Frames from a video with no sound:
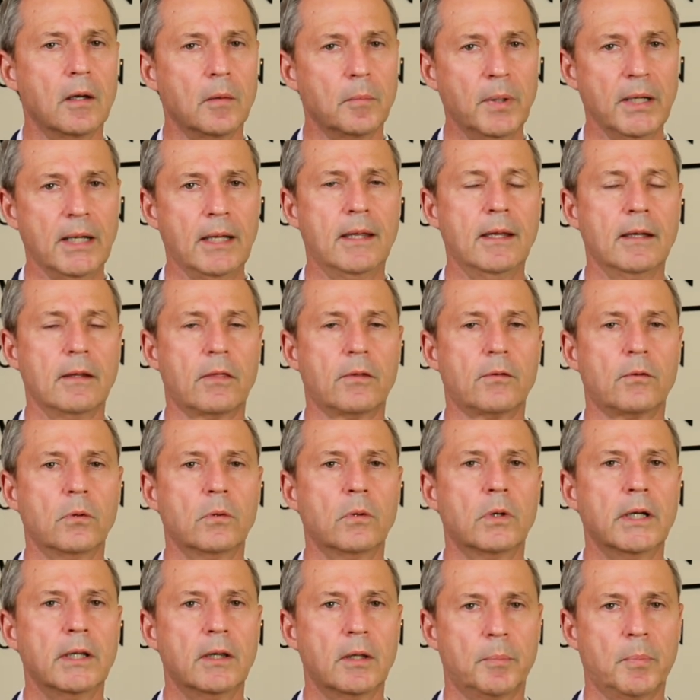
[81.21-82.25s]
but get
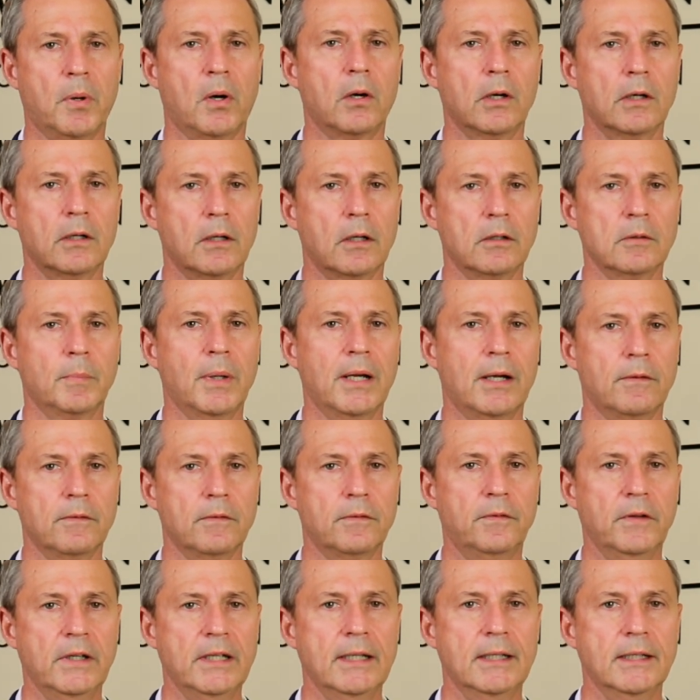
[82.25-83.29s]
through it, the part about
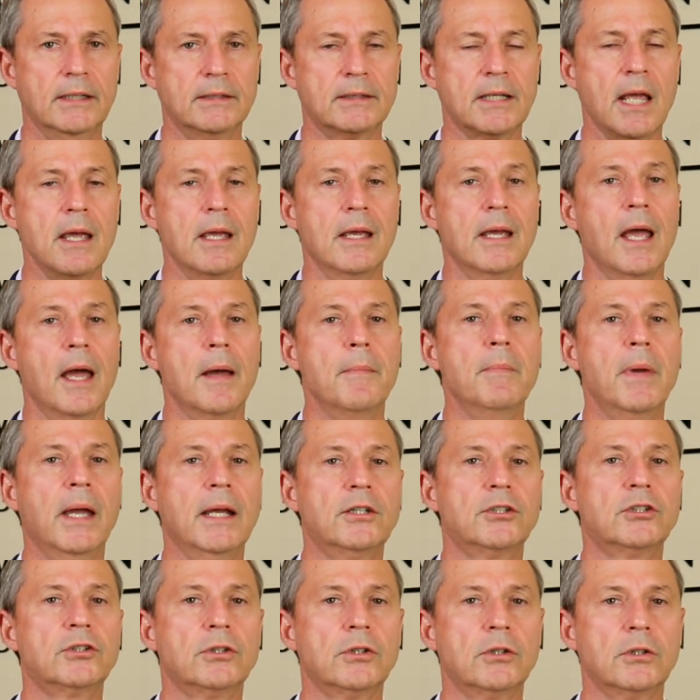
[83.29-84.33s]
fees, and
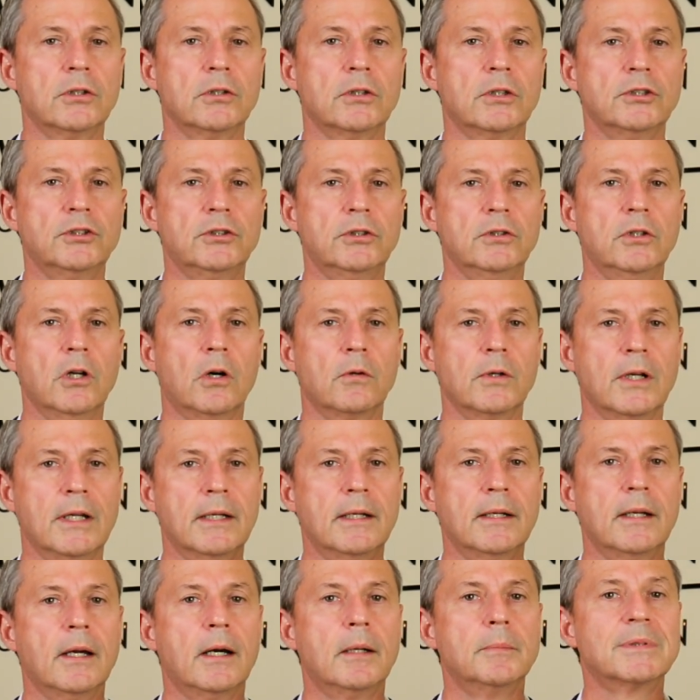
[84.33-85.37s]
make sure that you don't
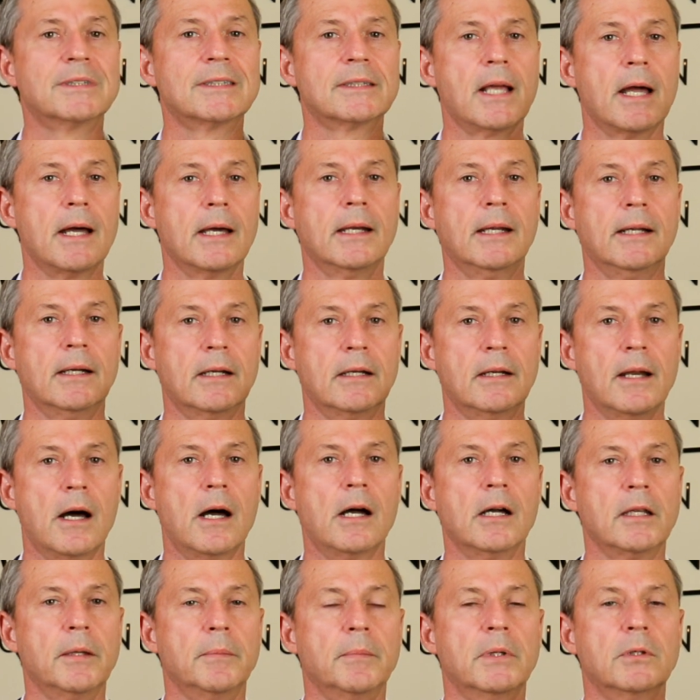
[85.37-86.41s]
end up signing a
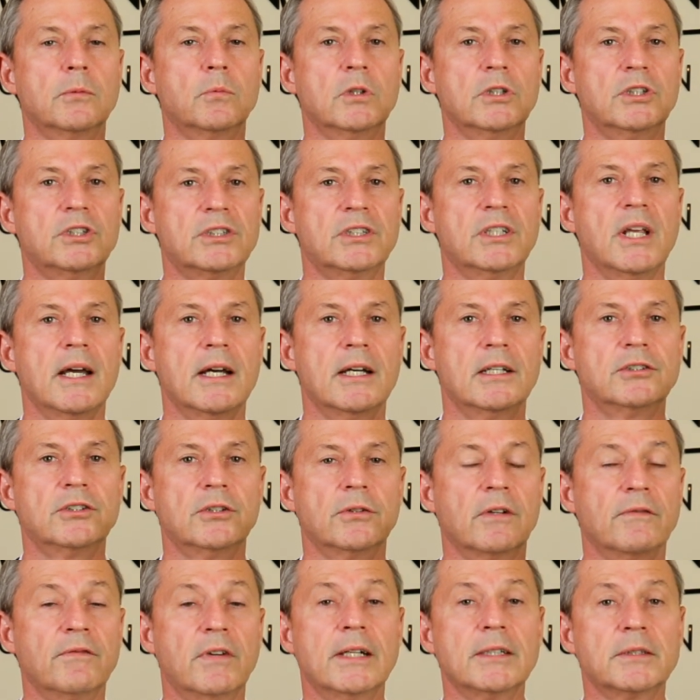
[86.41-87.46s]
document which says
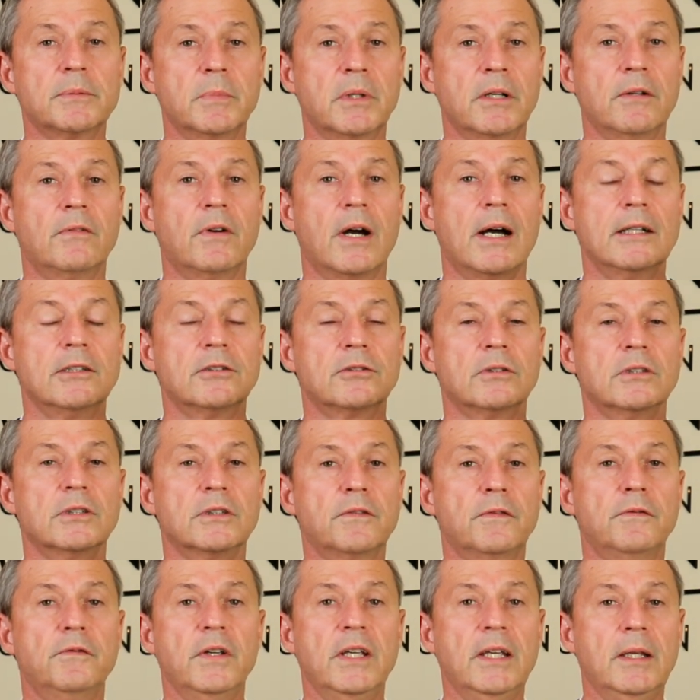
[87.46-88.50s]
your investment advisor is
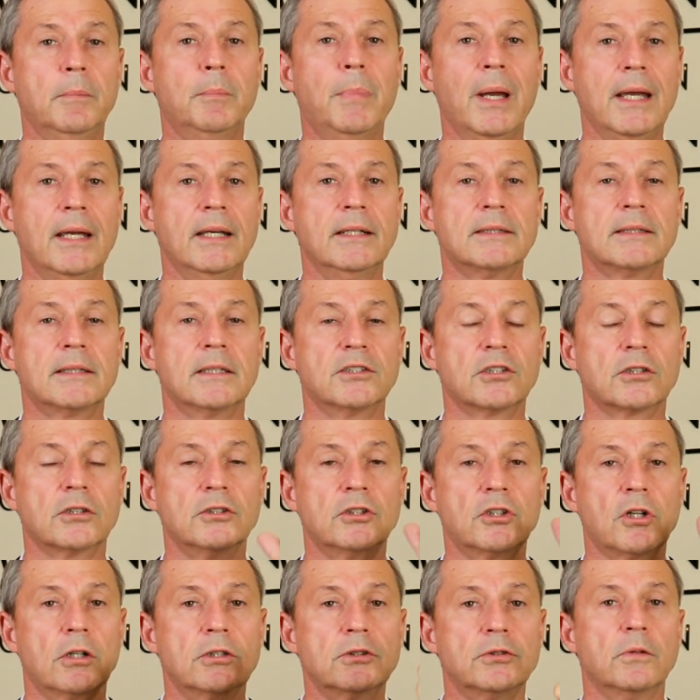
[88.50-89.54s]
fee-based and is going
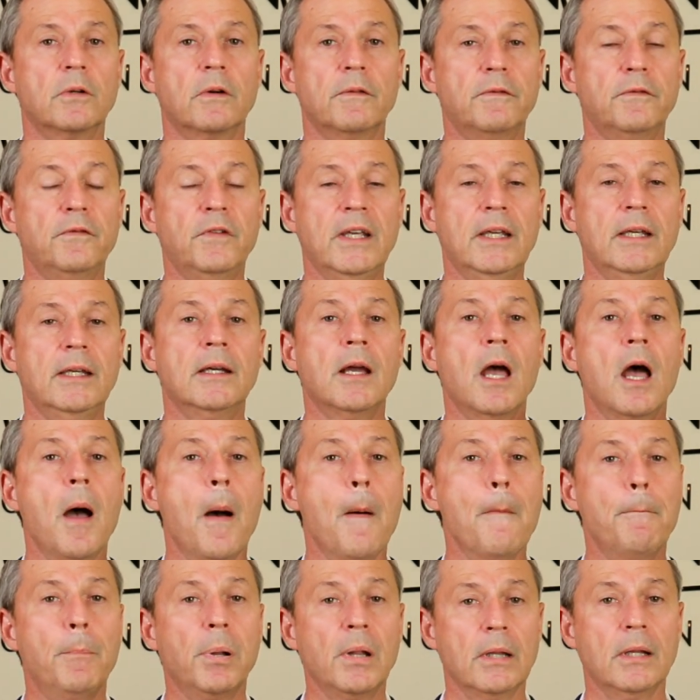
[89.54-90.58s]
to charge you a fee
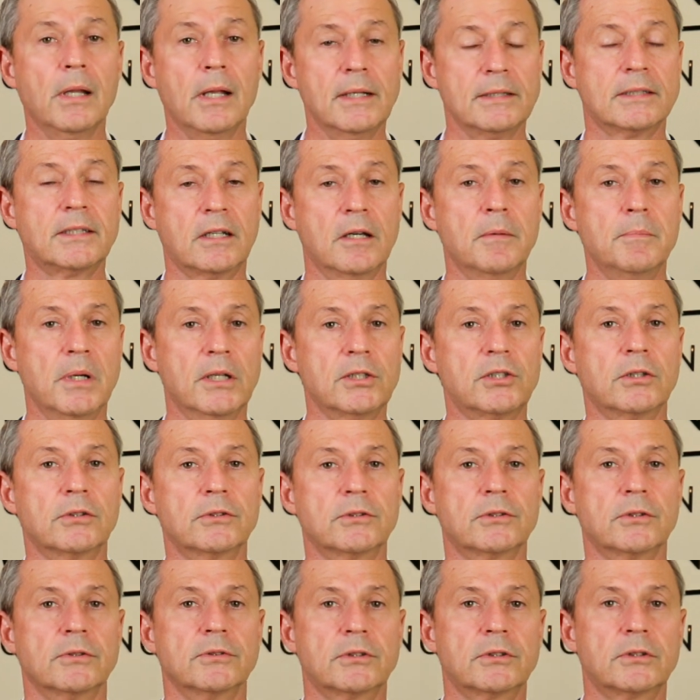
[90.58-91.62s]
plus
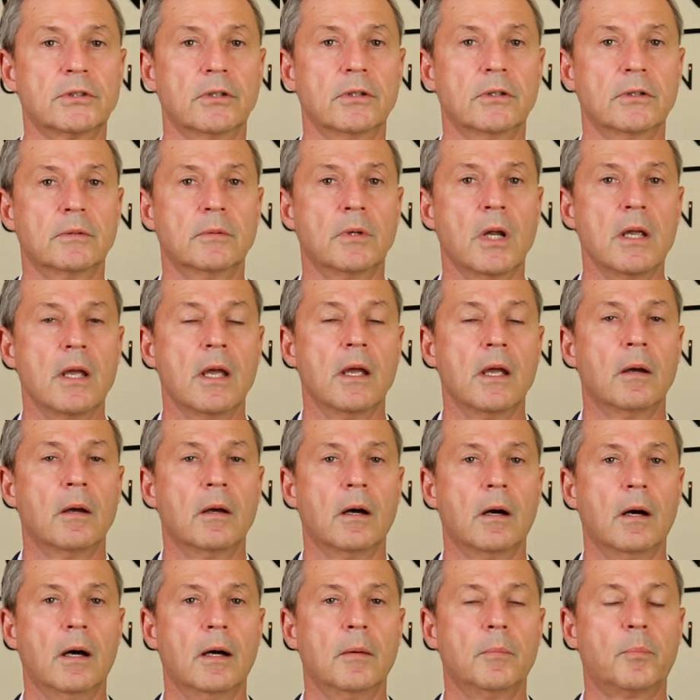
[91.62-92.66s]
commissions on certain
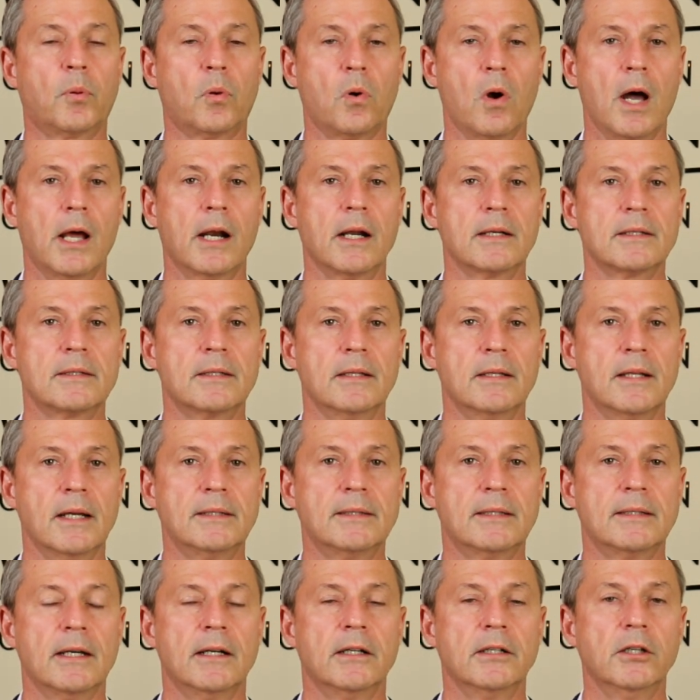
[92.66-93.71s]
uh, products that they
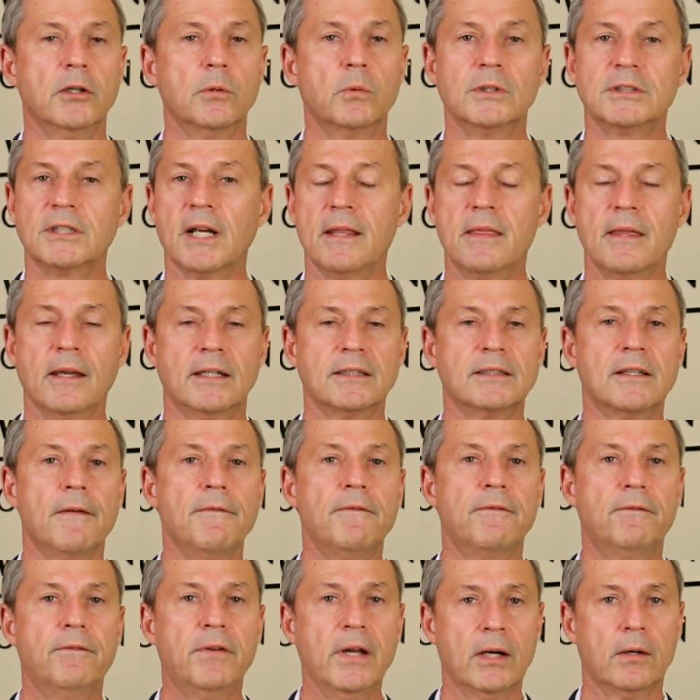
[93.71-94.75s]
sell you, which I think is
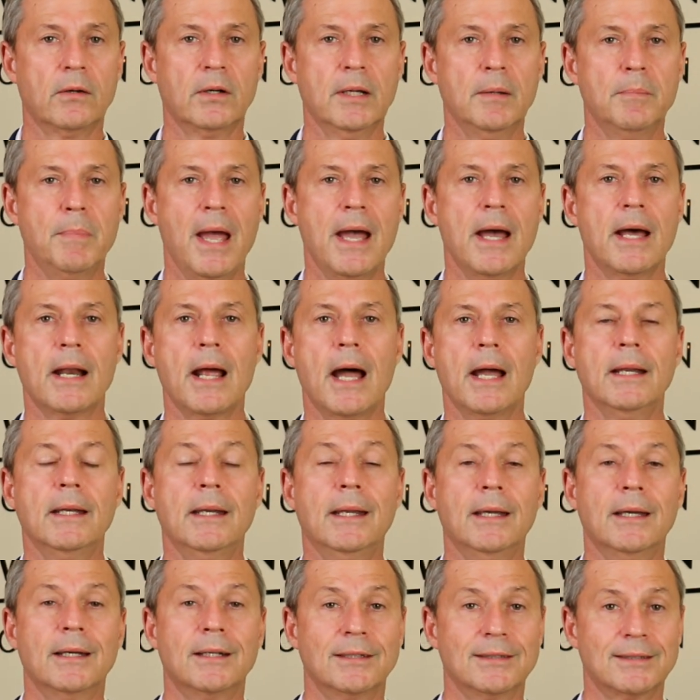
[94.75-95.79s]
a very bad
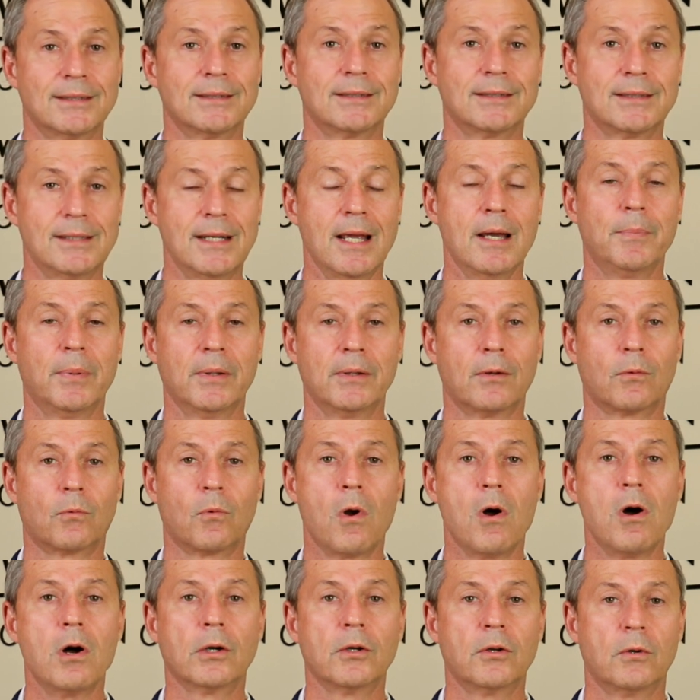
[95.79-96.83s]
idea and is a step in the
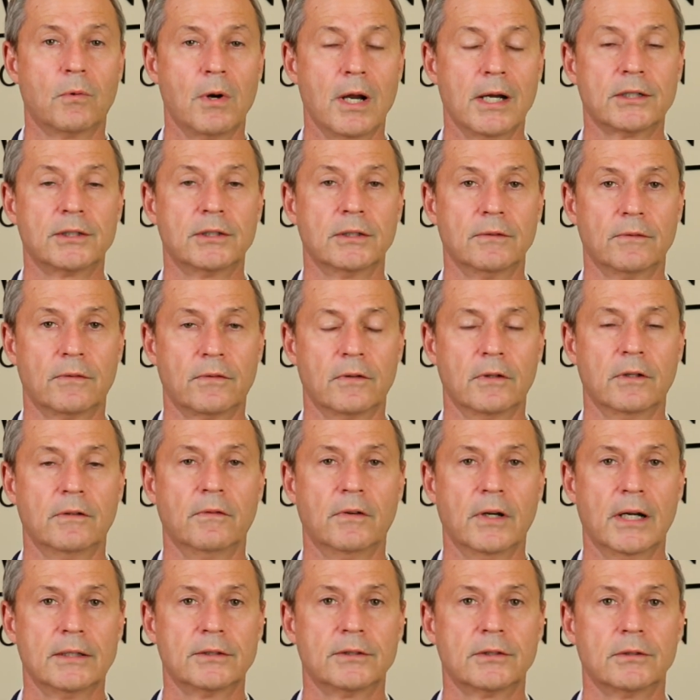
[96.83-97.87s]
wrong direction for
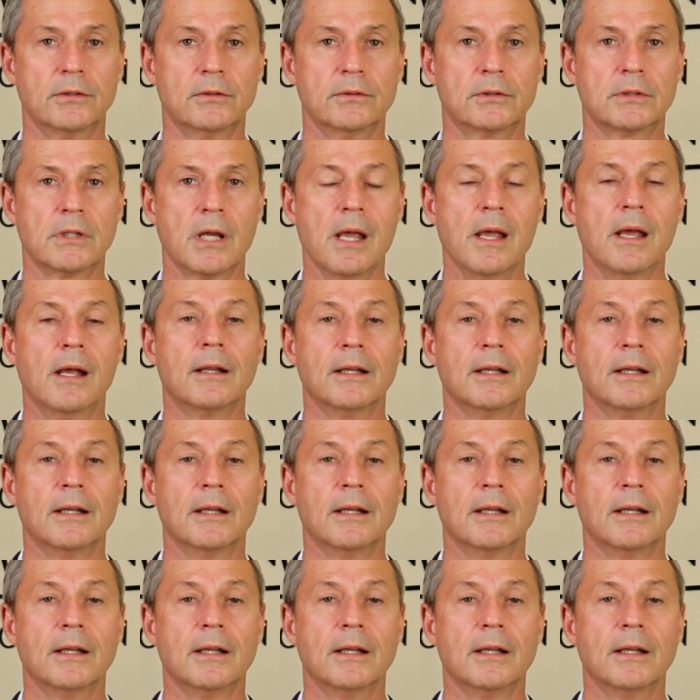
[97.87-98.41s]
investors.